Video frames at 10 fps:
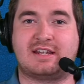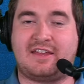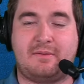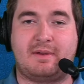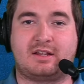I
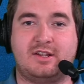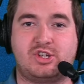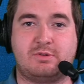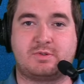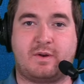think McGlinchey
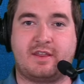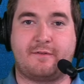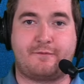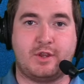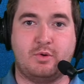was one of the
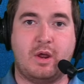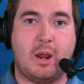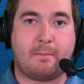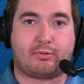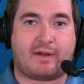few
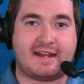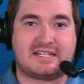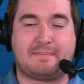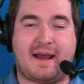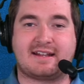bright
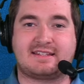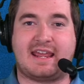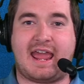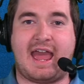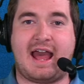spots they
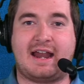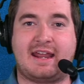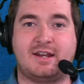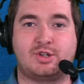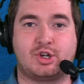had
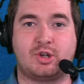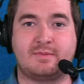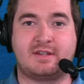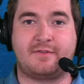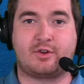in
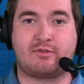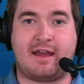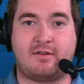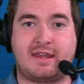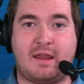terms of the
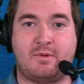ground game,